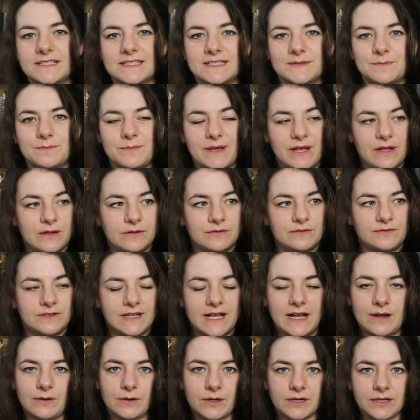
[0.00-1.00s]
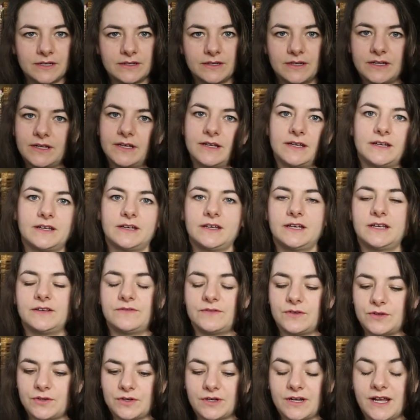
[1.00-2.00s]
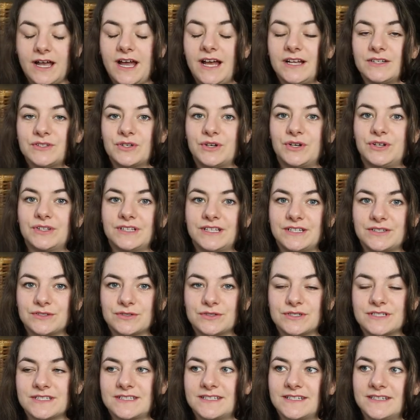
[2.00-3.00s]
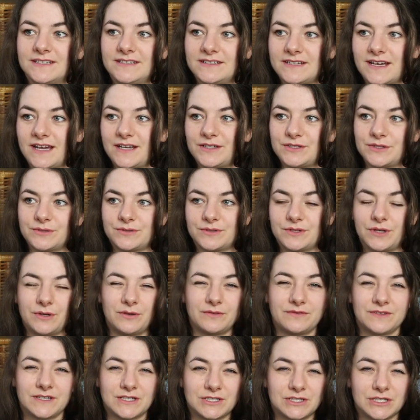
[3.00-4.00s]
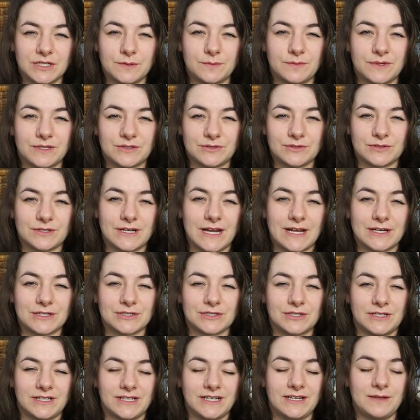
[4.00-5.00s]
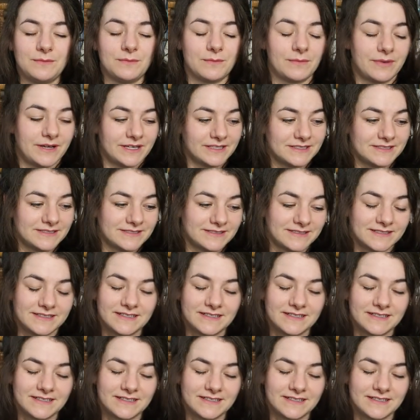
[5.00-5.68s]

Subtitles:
is Bellflower, if you're at all interested. I don't know if they ship internationally, but